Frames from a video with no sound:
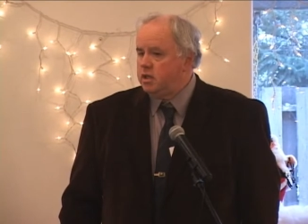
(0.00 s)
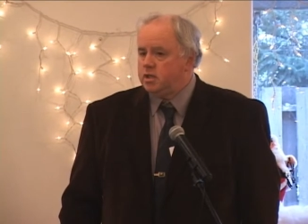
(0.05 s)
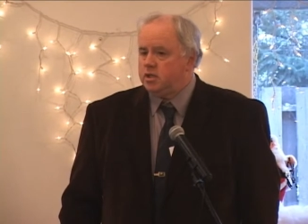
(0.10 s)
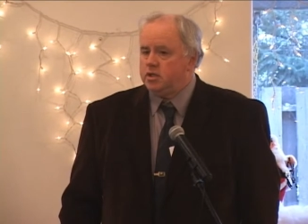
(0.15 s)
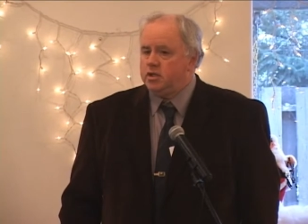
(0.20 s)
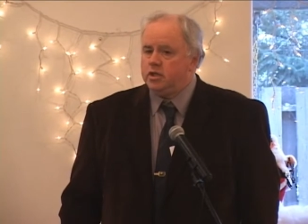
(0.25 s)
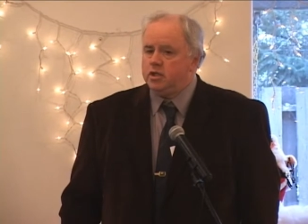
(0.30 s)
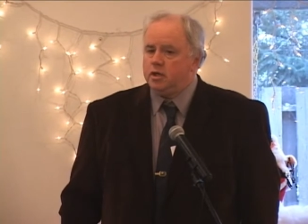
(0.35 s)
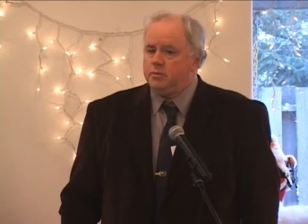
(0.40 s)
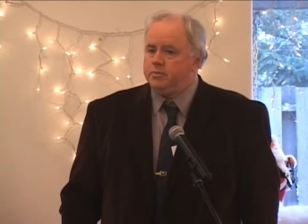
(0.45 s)
It
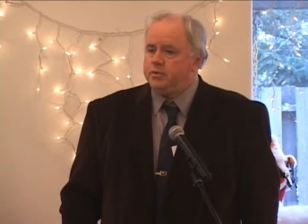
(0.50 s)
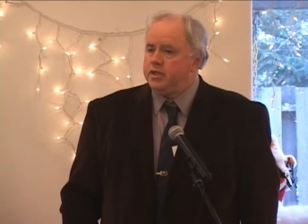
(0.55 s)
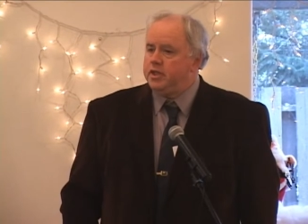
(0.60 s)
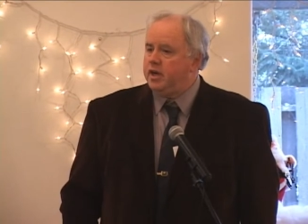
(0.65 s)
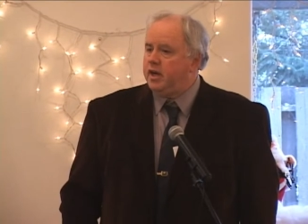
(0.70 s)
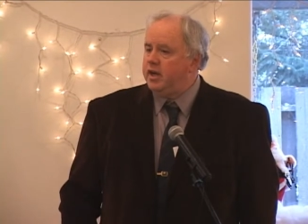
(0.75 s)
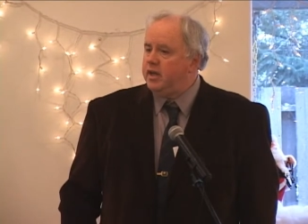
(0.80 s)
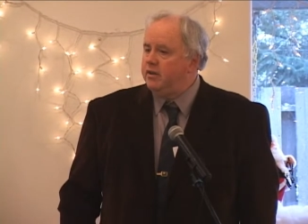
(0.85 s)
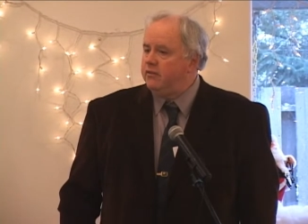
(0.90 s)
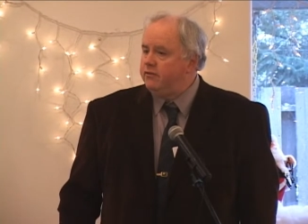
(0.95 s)
could help the
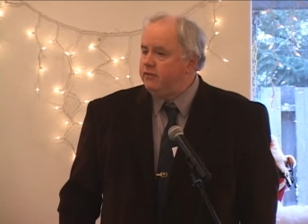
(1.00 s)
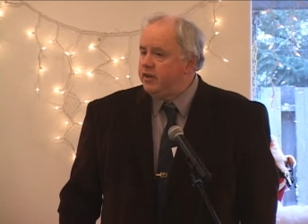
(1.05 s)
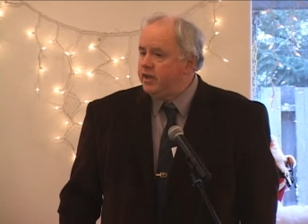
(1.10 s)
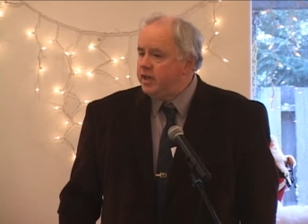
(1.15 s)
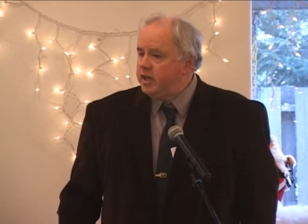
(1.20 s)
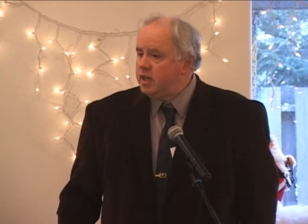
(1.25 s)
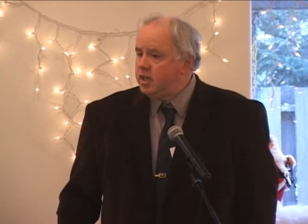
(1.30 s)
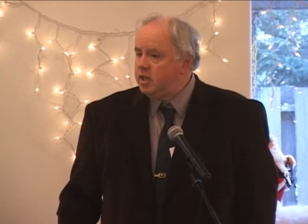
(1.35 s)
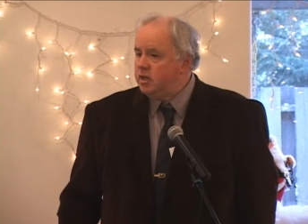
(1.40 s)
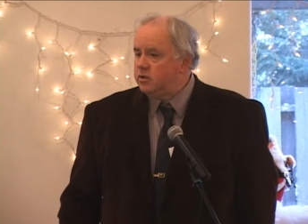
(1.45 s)

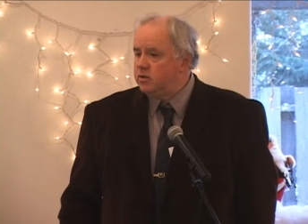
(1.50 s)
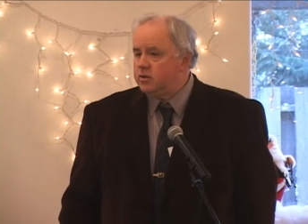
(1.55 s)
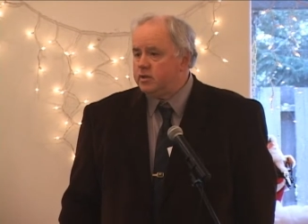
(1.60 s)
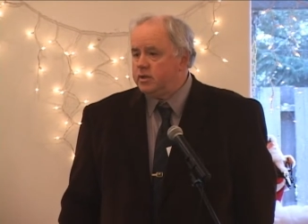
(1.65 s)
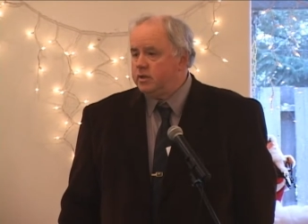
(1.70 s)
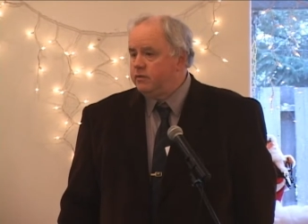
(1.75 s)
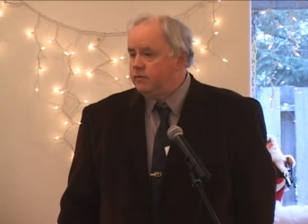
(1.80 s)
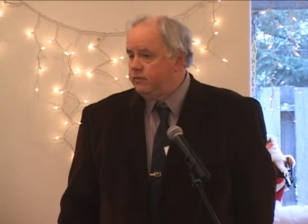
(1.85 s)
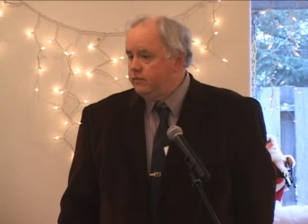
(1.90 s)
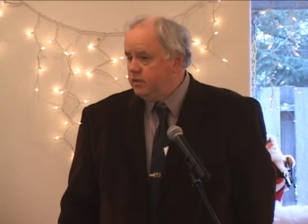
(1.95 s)
IFA or
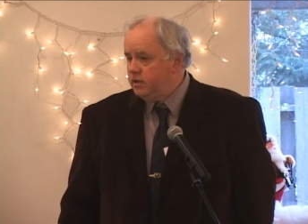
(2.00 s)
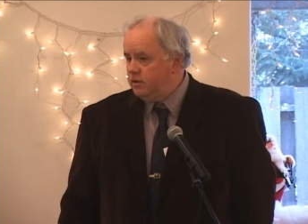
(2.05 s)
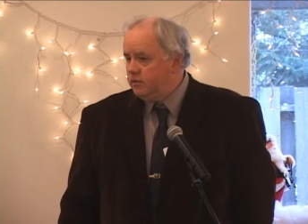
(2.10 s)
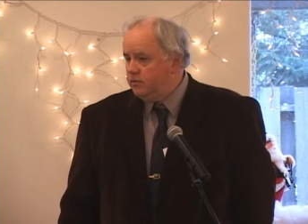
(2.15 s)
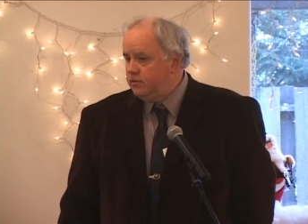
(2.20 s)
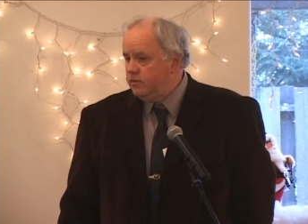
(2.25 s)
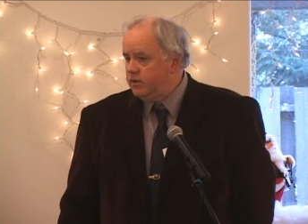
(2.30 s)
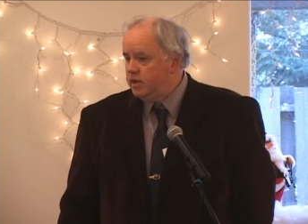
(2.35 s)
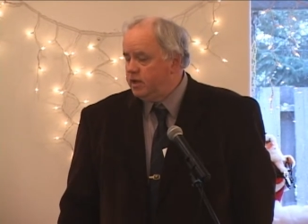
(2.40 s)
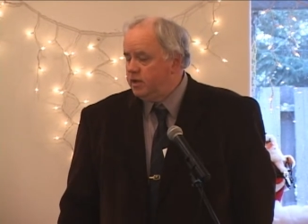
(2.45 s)
if,
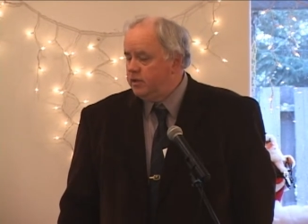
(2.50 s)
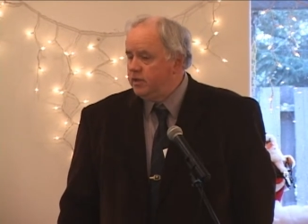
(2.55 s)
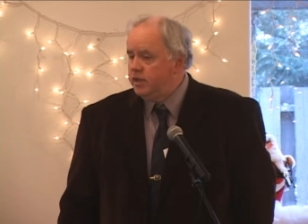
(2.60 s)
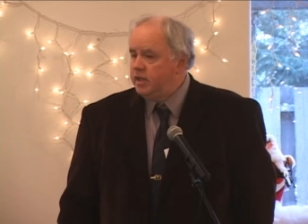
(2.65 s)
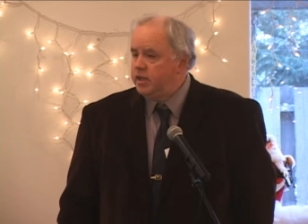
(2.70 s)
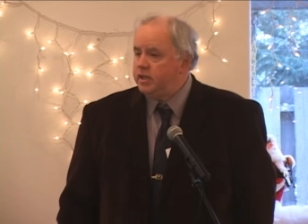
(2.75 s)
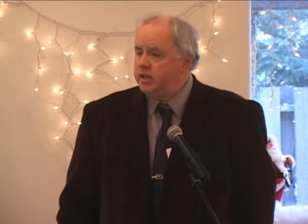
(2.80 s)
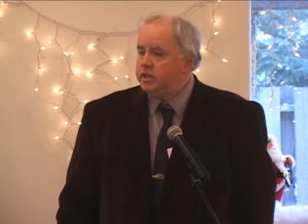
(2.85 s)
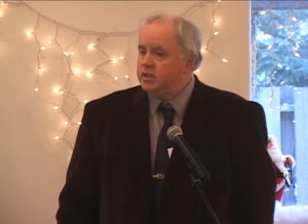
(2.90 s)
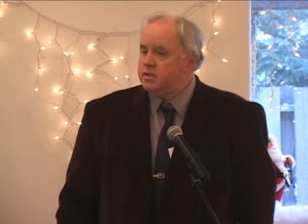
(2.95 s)
if uh,
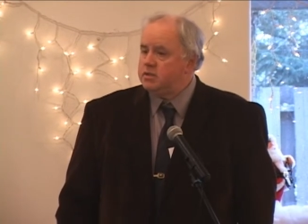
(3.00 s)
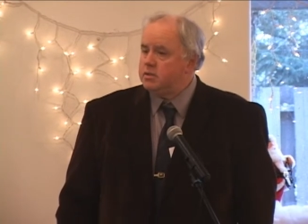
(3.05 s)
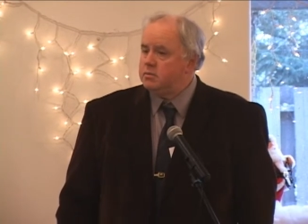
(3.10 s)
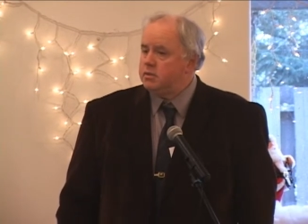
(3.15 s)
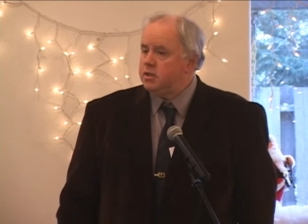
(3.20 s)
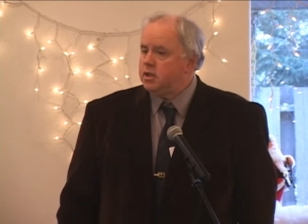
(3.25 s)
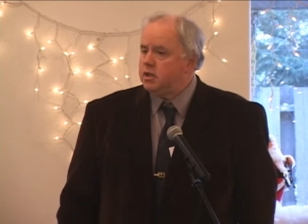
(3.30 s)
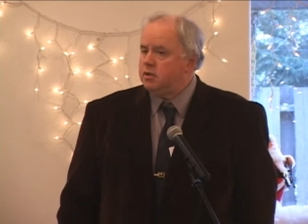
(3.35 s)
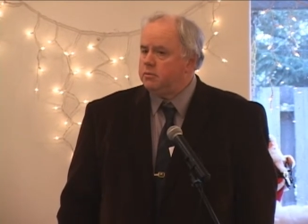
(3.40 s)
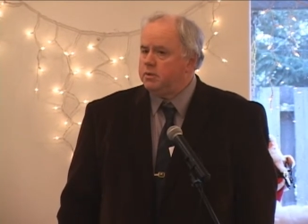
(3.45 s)
they needed some
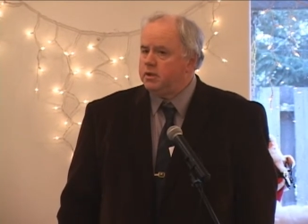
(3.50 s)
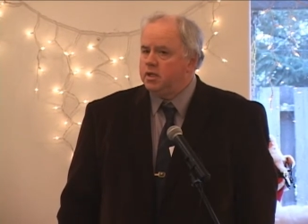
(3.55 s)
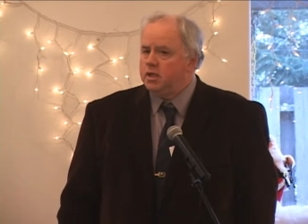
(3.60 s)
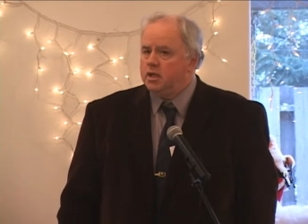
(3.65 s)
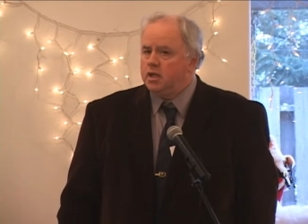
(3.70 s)
help.